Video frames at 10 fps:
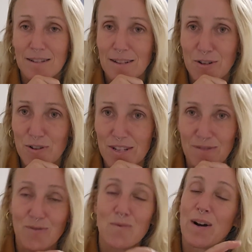citrus
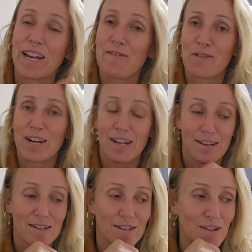or whatever it
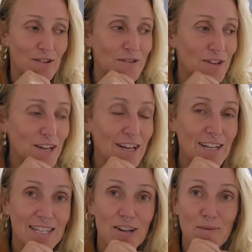is,
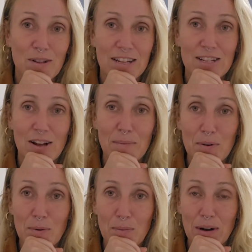terrible
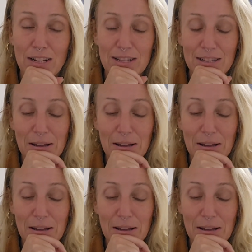example, but